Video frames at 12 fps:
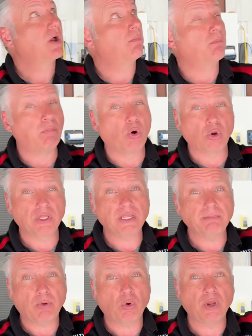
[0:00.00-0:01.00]

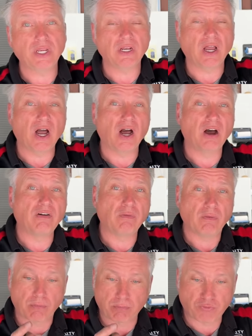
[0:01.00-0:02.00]
Boiling point of
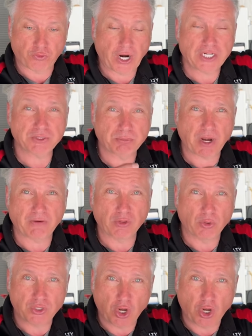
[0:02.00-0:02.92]
fresh brake fluid,